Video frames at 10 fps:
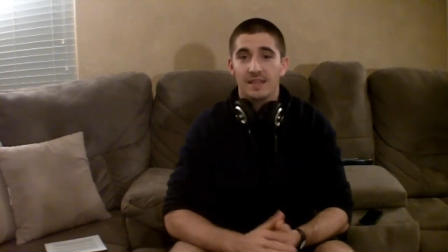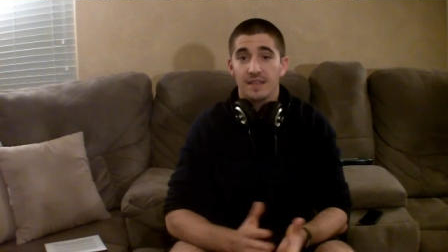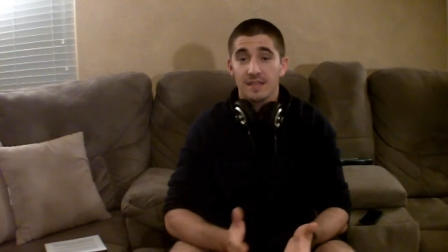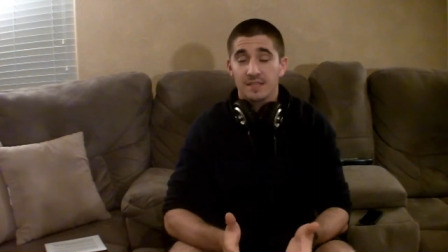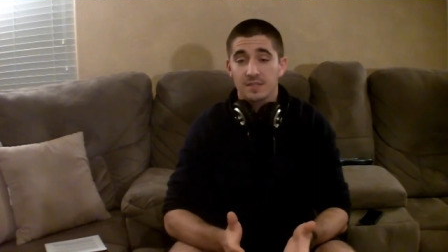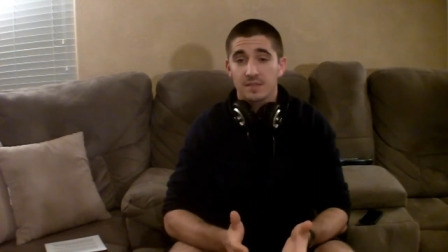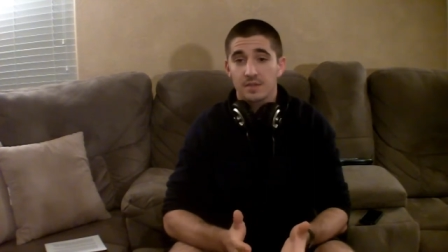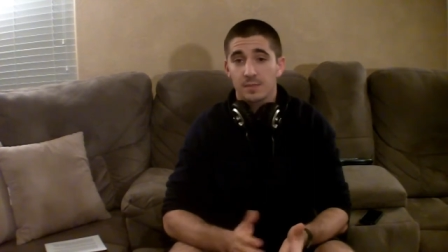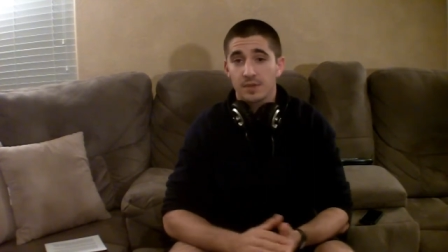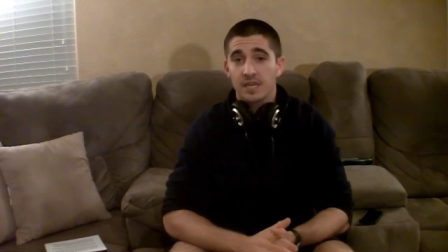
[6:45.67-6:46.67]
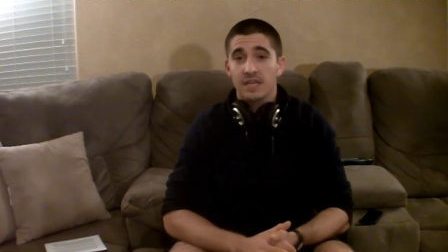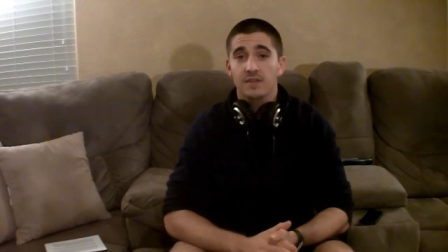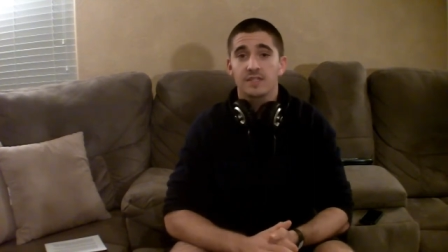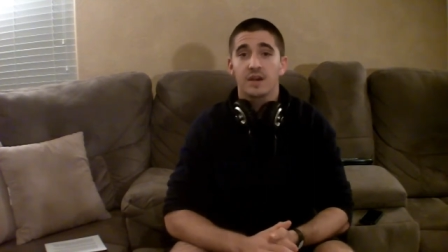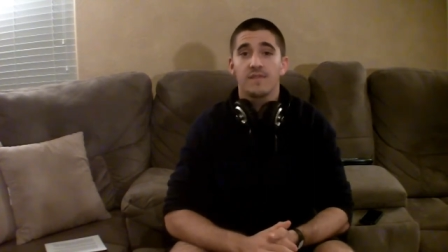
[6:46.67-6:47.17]
This
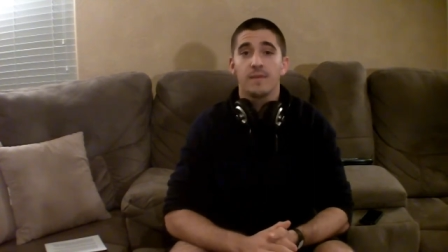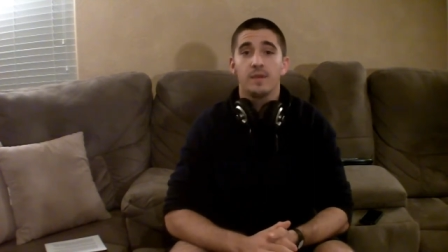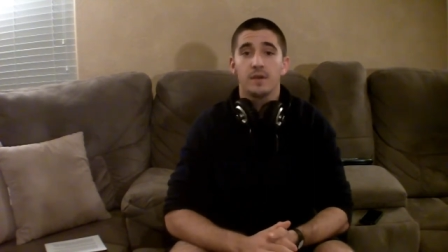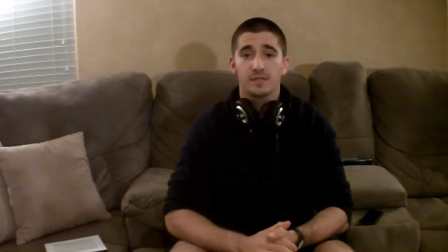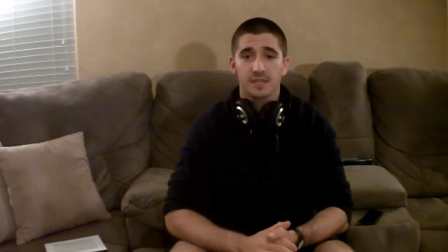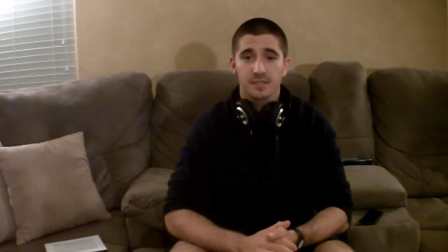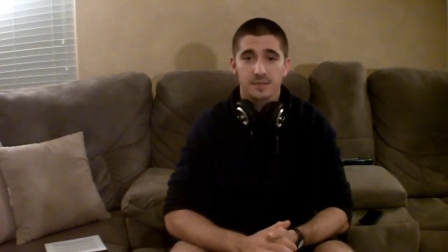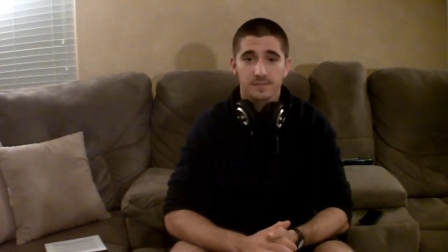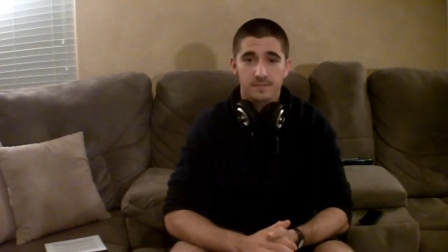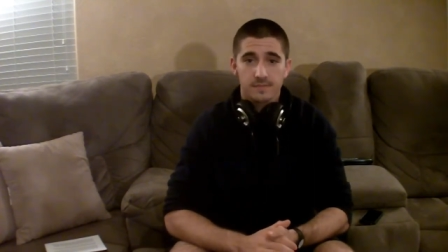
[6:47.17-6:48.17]
particular self-hypnosis